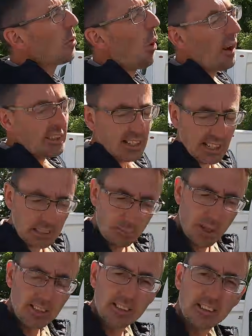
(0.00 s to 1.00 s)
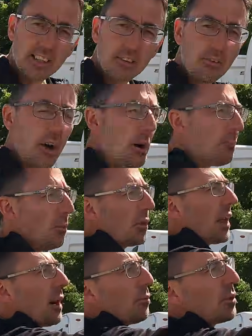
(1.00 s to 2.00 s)
Quite expensive, but
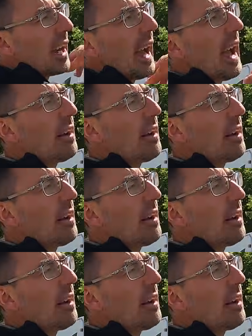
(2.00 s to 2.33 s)
that would get